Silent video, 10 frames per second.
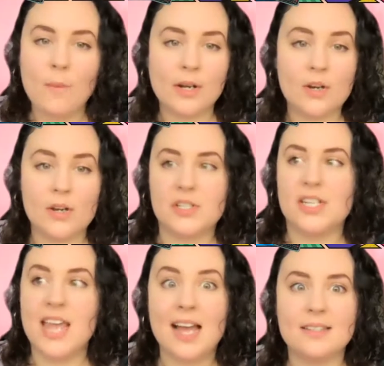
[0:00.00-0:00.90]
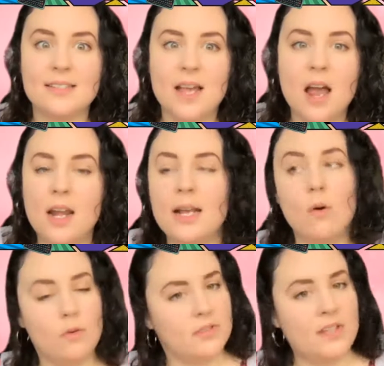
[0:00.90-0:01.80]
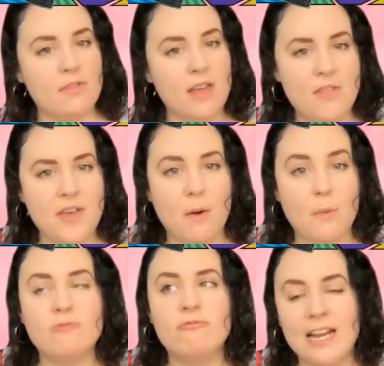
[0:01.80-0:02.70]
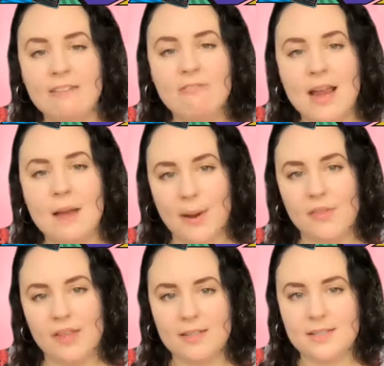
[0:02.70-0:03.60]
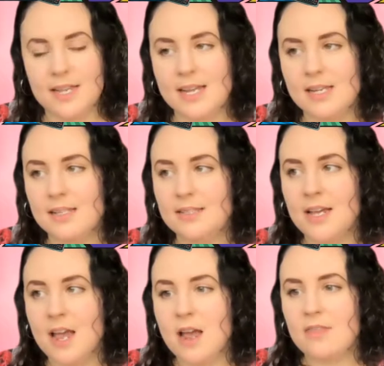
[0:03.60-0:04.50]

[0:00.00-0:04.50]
Oh my gosh, yes. Like, also the other thing I would really rate about this is